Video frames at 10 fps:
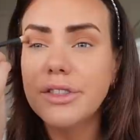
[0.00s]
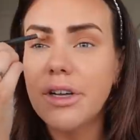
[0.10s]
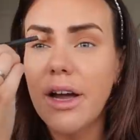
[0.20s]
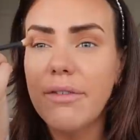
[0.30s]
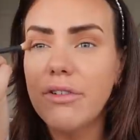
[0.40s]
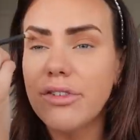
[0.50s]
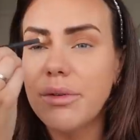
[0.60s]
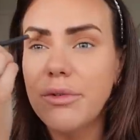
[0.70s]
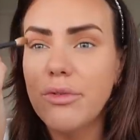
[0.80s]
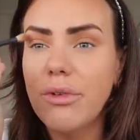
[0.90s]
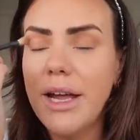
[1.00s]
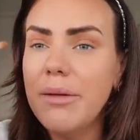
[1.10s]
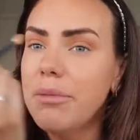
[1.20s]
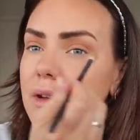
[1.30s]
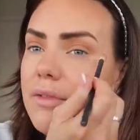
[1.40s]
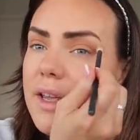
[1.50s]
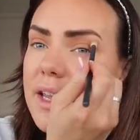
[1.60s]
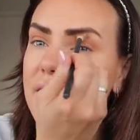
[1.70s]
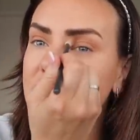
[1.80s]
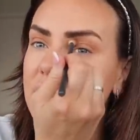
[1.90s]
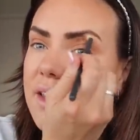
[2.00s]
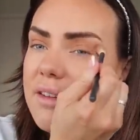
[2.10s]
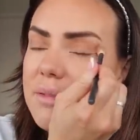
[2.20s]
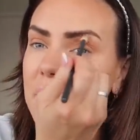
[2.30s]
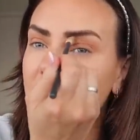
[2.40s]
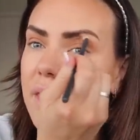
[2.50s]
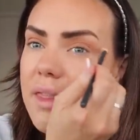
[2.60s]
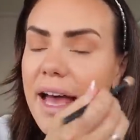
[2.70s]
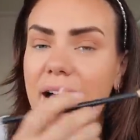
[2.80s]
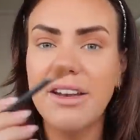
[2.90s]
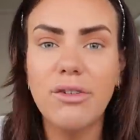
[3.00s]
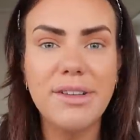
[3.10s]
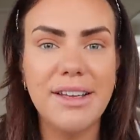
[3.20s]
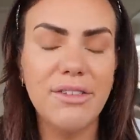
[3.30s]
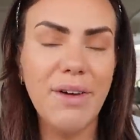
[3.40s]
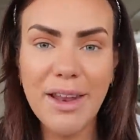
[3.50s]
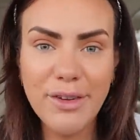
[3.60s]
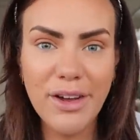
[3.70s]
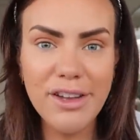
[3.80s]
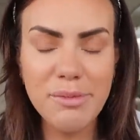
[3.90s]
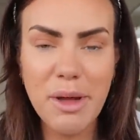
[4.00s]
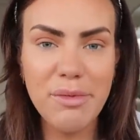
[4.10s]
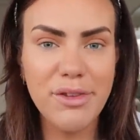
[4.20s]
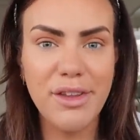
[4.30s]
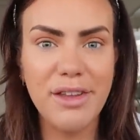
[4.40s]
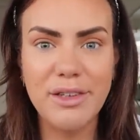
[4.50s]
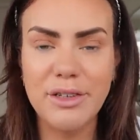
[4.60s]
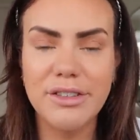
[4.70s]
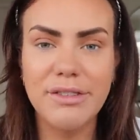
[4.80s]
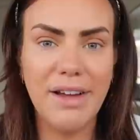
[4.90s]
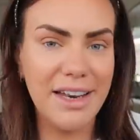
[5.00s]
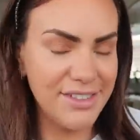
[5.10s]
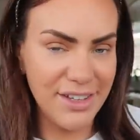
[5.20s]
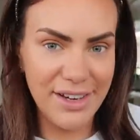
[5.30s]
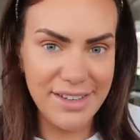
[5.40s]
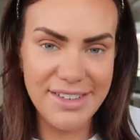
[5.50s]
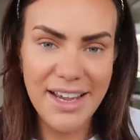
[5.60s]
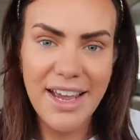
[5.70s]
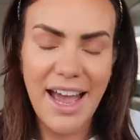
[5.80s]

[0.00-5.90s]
Sky have got some great movies this month. And obviously it's Valentine's month, so there's lots of Valentine's